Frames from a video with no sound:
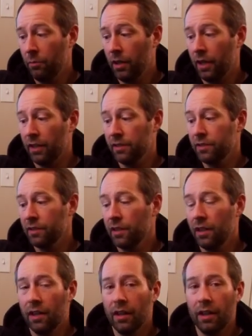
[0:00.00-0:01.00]
because
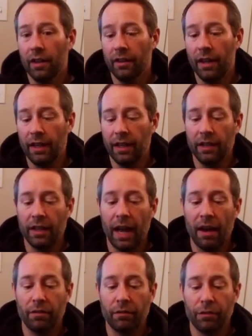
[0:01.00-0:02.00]
they need to
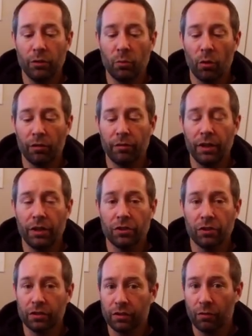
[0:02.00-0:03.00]
have a few more
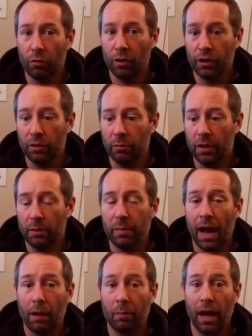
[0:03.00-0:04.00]
features for it to be
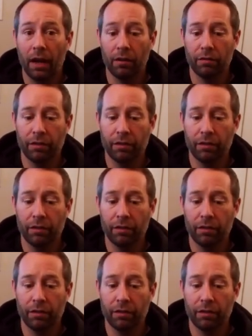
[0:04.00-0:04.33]
backpacker